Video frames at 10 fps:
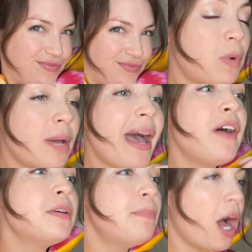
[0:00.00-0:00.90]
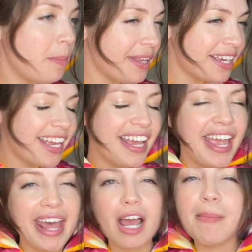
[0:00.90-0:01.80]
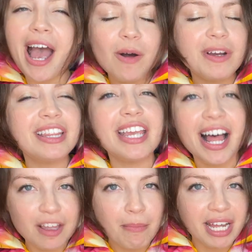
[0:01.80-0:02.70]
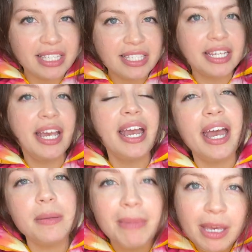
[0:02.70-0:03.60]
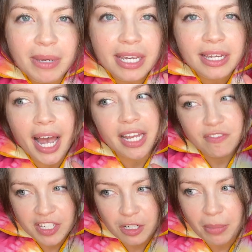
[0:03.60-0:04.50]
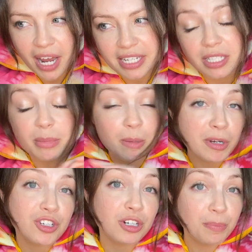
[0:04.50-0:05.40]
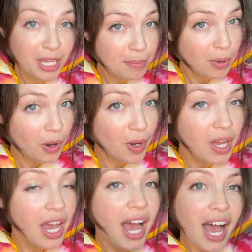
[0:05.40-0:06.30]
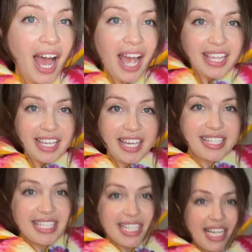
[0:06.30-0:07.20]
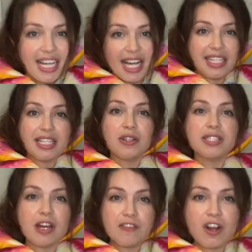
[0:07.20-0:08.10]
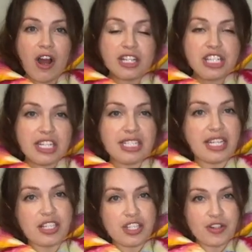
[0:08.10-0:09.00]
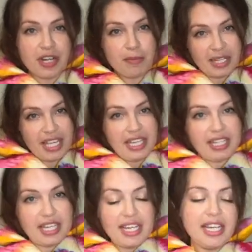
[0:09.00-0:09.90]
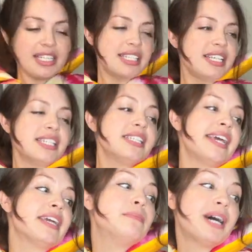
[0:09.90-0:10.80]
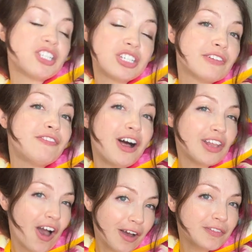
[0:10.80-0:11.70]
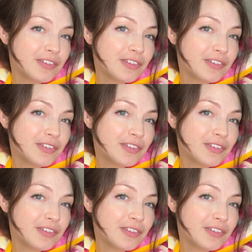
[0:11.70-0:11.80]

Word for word: When I'm out in public and I'm out in the elements and maybe kind of nearby some immature people, I get a little self-conscious in a string bikini because it doesn't take much to fall off,